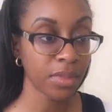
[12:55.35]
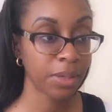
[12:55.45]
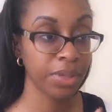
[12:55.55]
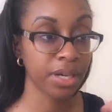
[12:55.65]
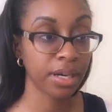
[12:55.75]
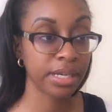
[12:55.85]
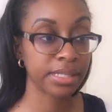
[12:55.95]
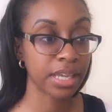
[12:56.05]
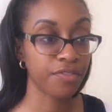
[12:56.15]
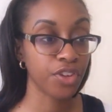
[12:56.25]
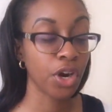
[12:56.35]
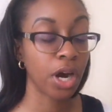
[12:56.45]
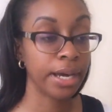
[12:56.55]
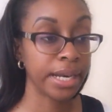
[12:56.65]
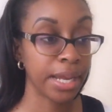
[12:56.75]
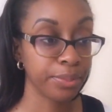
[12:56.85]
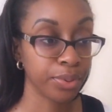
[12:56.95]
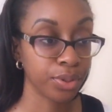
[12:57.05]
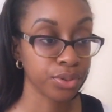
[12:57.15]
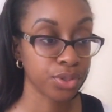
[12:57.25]
Because if you're
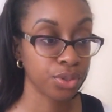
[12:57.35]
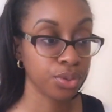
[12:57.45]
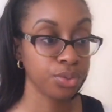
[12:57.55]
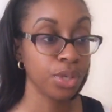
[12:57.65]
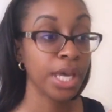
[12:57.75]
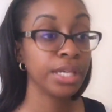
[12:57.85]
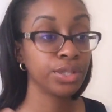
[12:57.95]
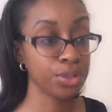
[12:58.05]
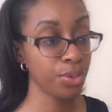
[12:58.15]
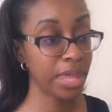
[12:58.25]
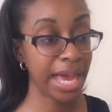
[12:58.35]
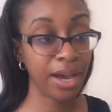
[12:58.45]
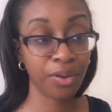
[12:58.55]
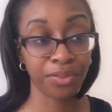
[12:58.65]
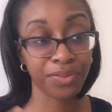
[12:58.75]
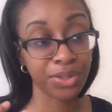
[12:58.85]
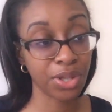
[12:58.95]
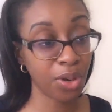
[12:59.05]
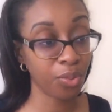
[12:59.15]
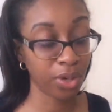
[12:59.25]
unable to do that, or if you
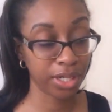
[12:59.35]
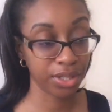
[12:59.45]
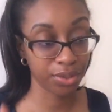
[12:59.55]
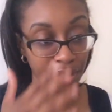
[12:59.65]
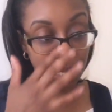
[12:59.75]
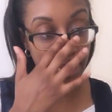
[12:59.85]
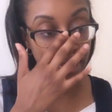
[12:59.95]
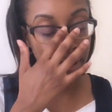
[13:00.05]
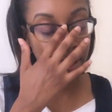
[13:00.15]
don't want to do that,